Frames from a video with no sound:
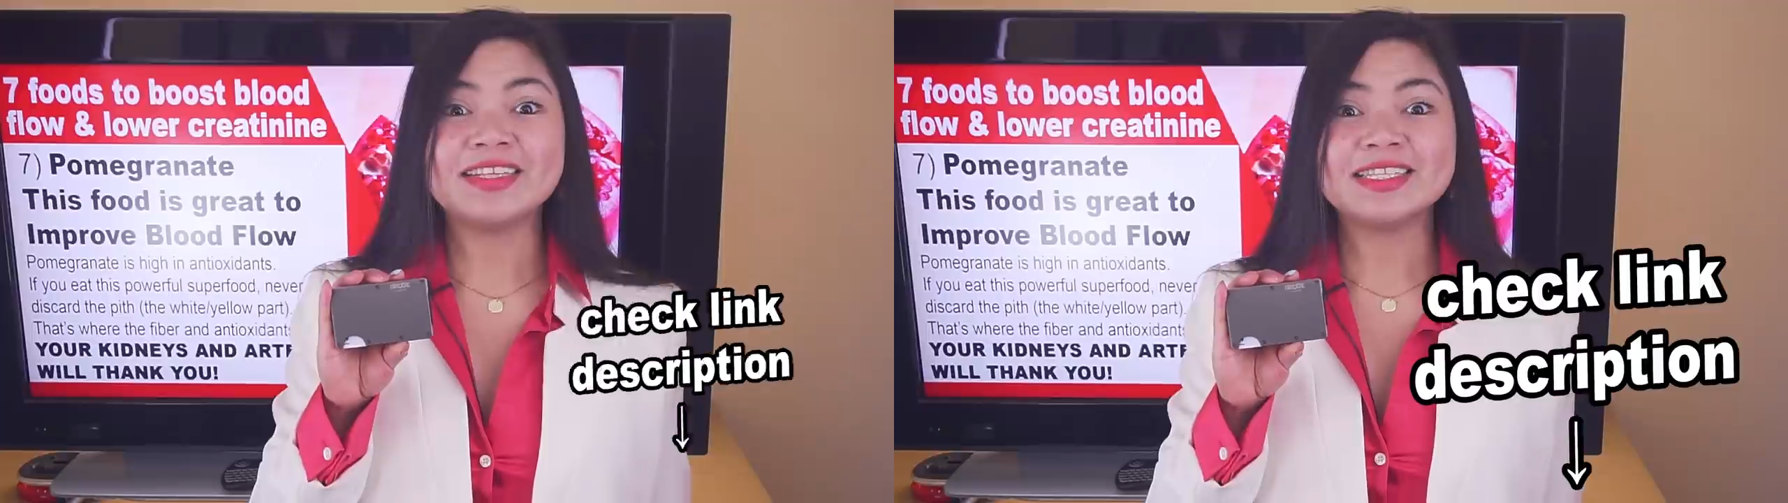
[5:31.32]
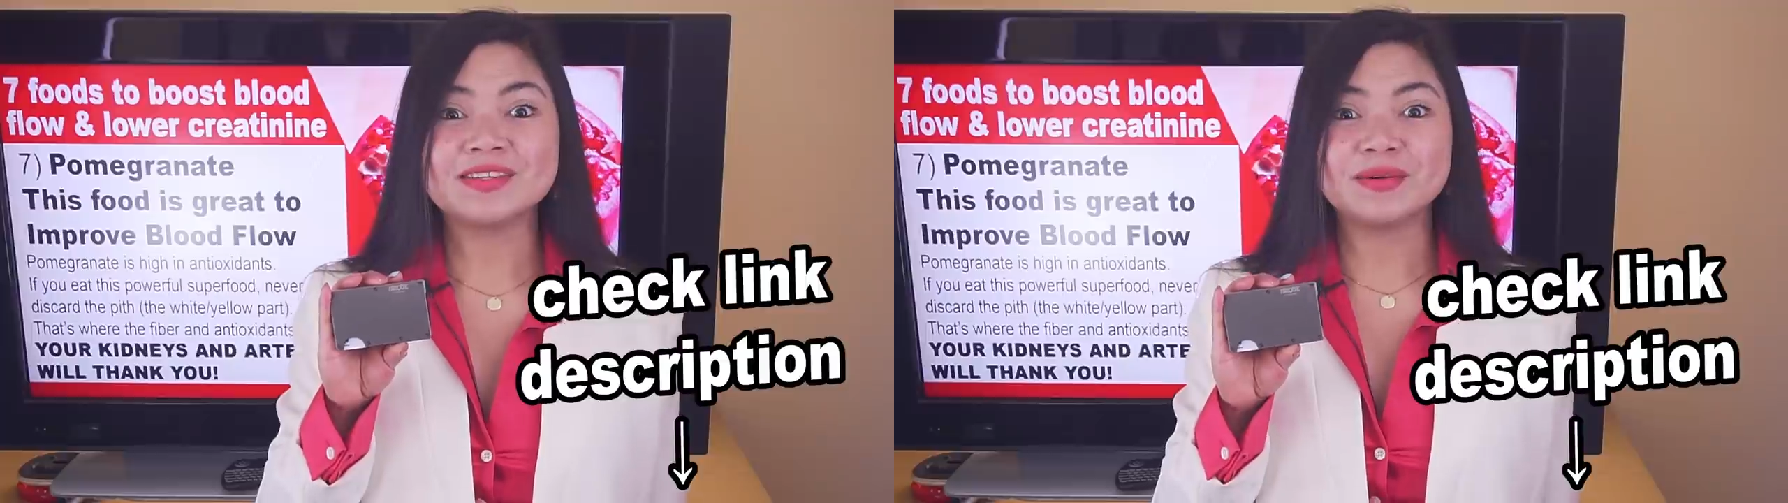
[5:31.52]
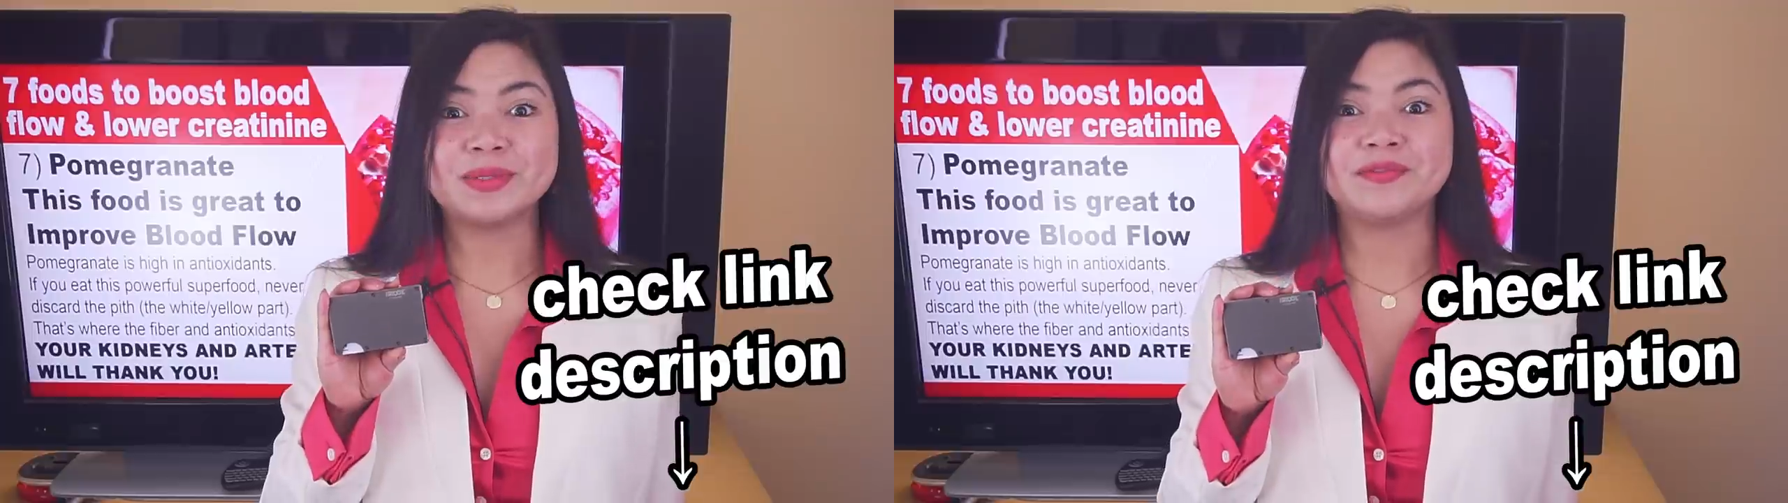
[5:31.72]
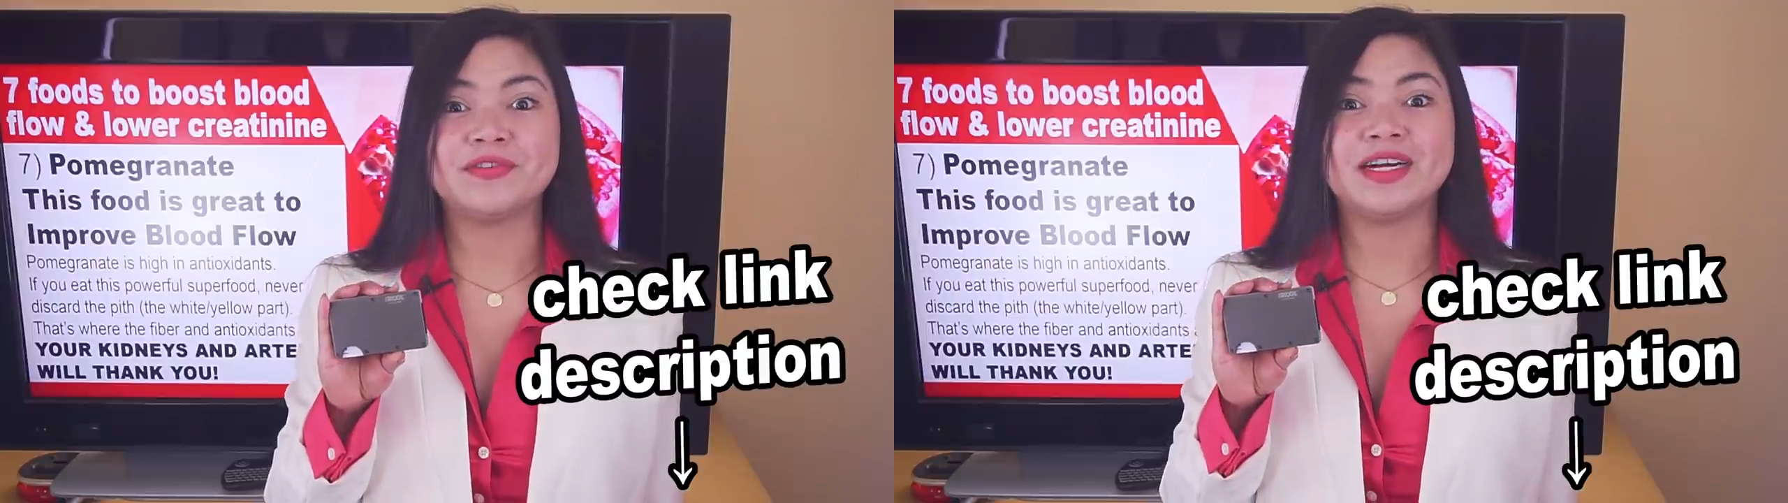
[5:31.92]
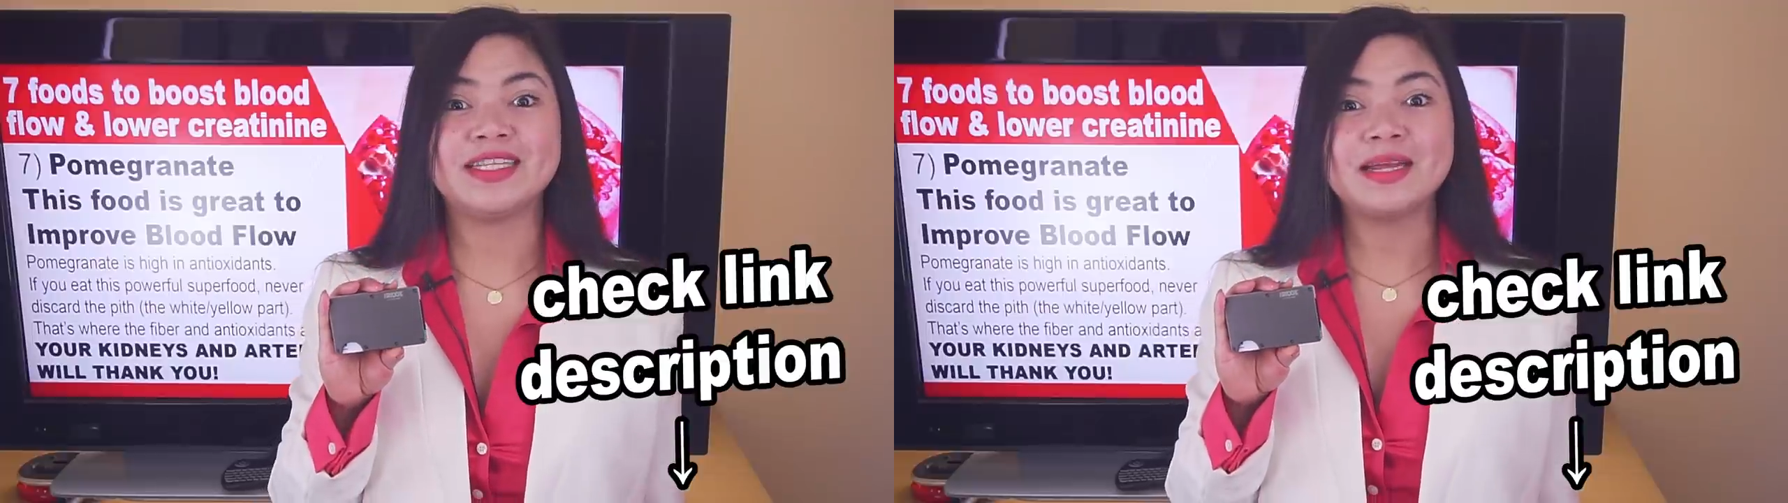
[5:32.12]
in the description
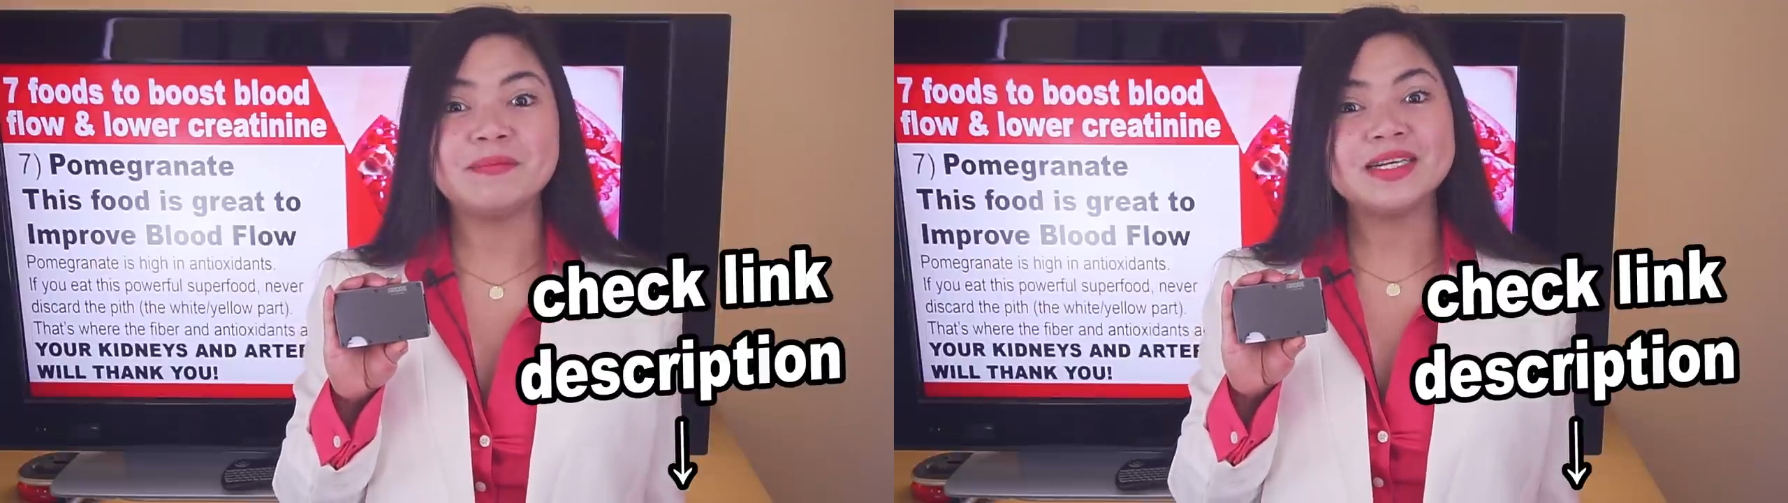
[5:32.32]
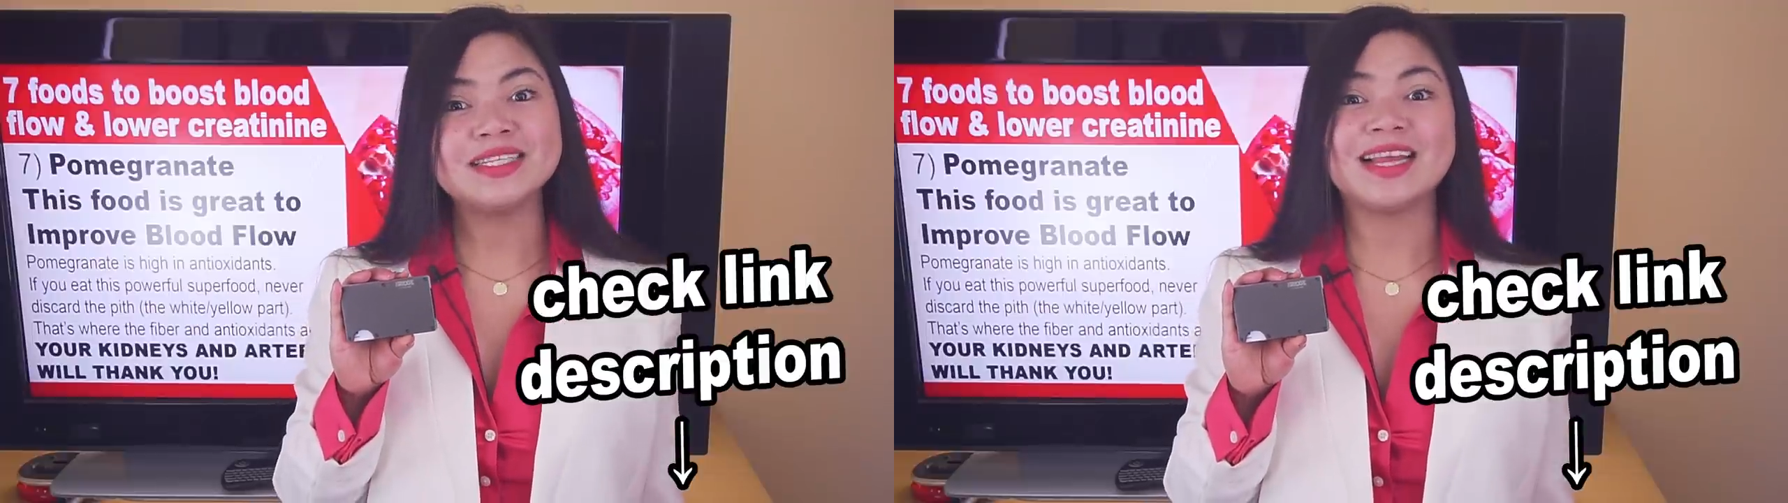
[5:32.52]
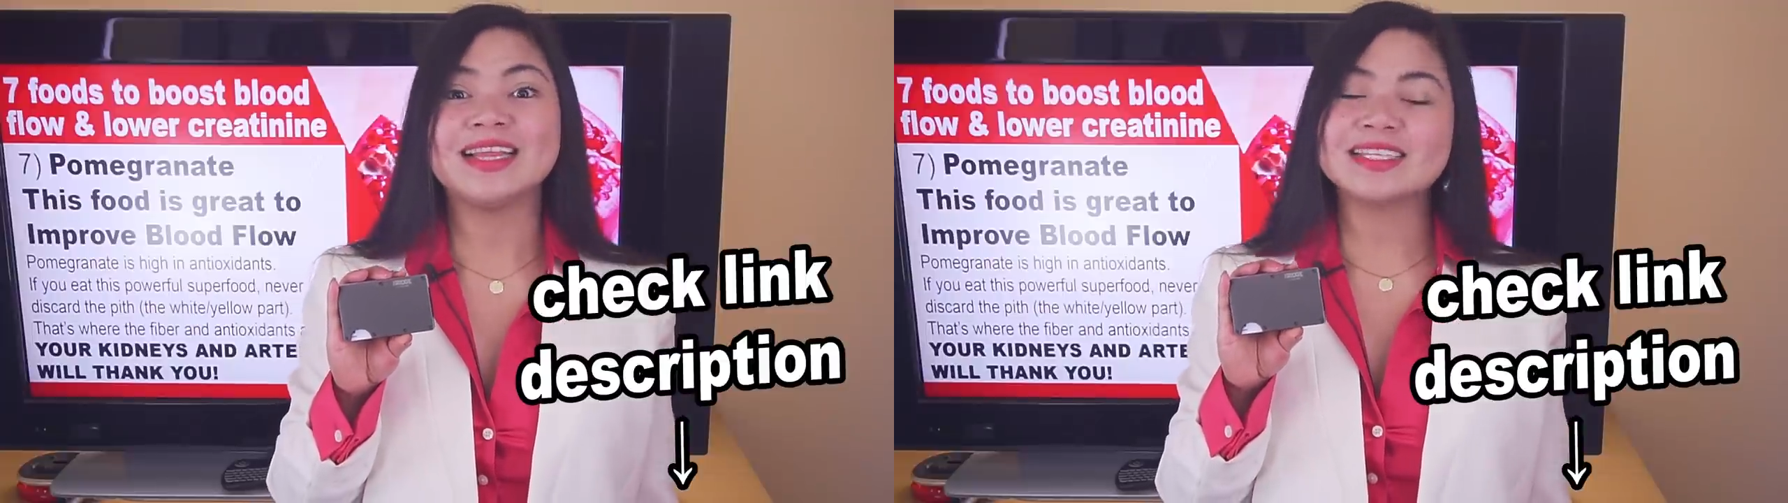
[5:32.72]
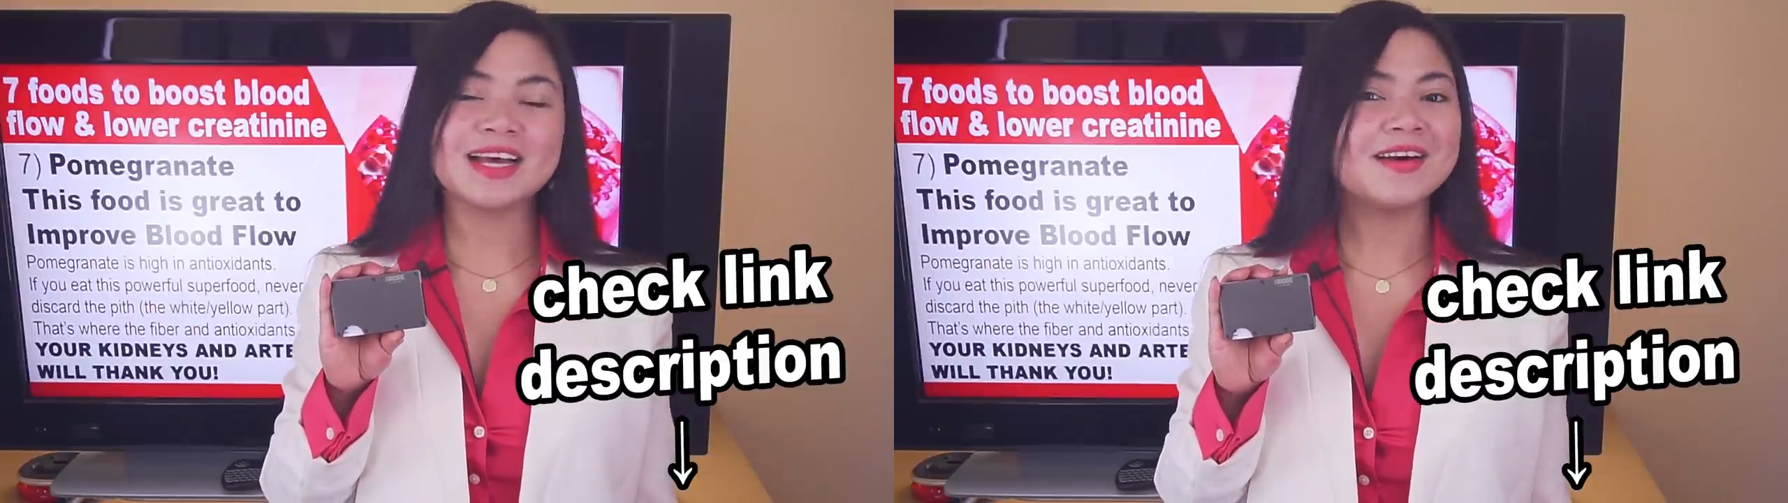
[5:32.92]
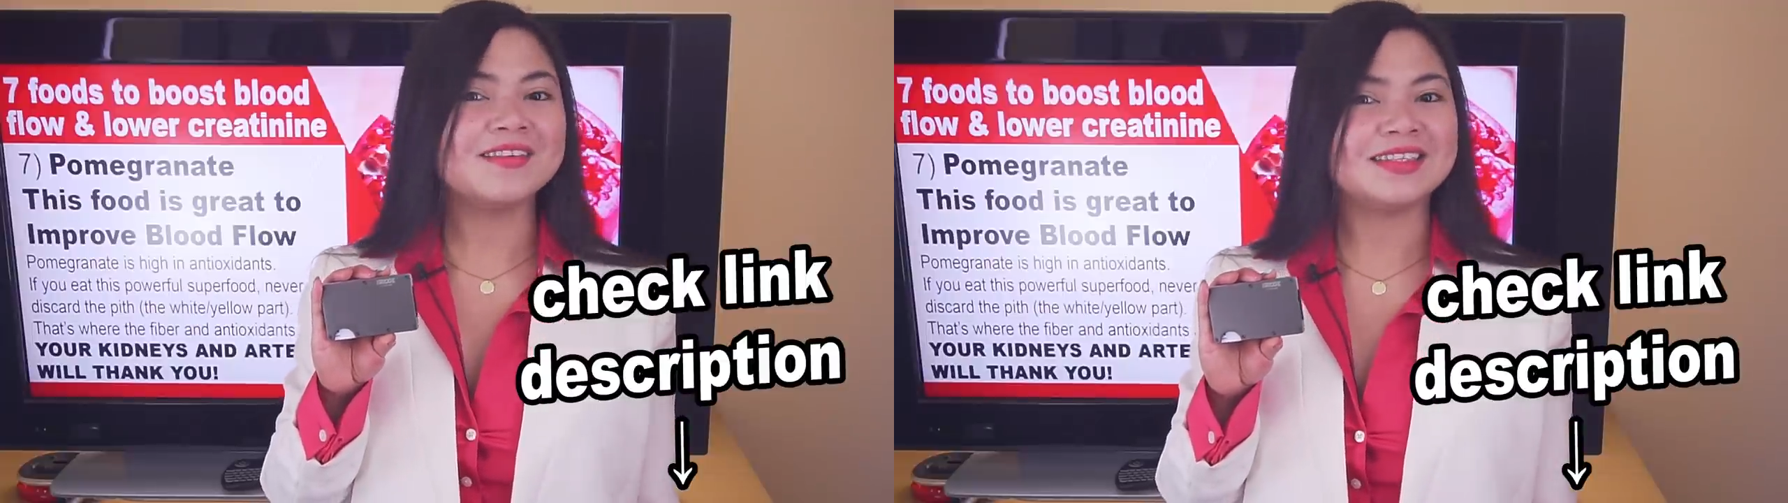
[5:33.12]
for a 10%
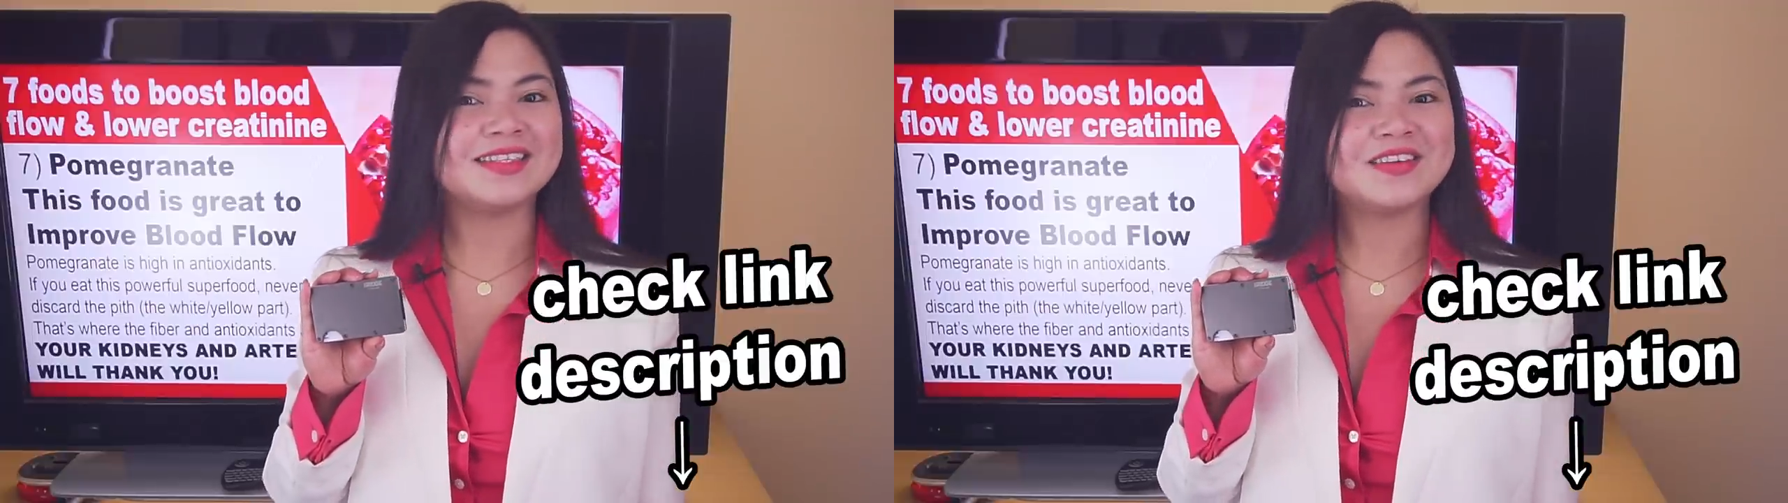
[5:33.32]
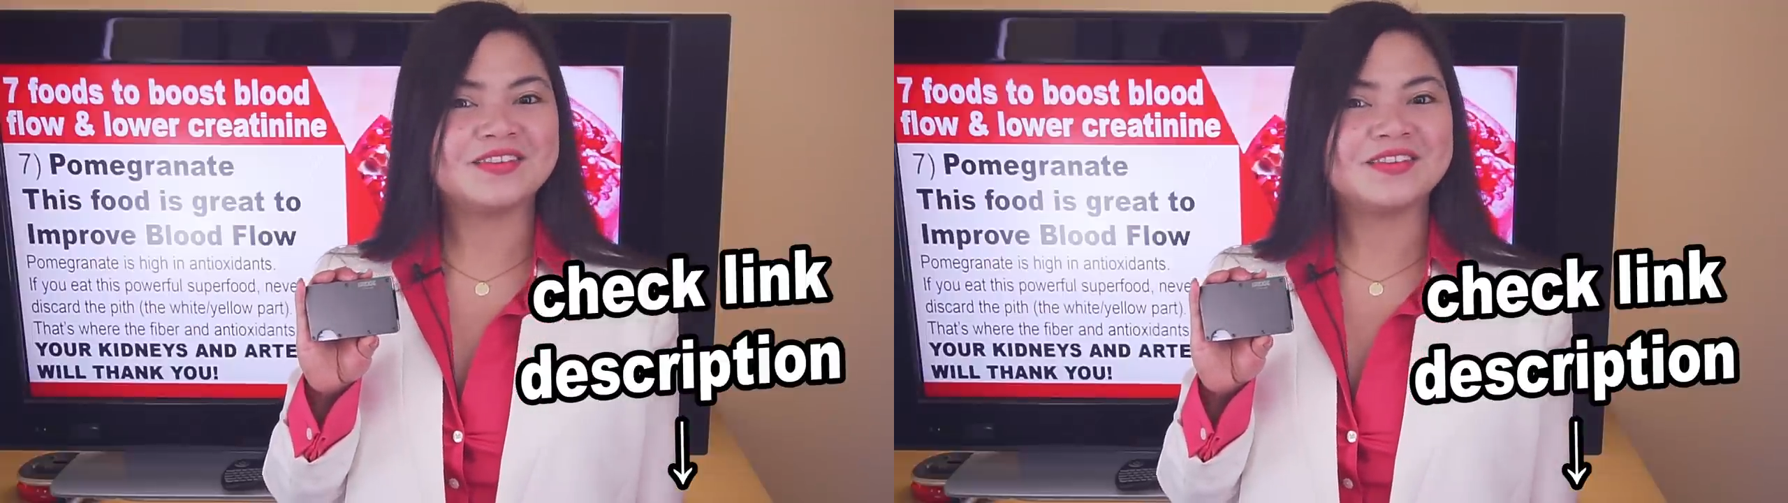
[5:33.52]
discount.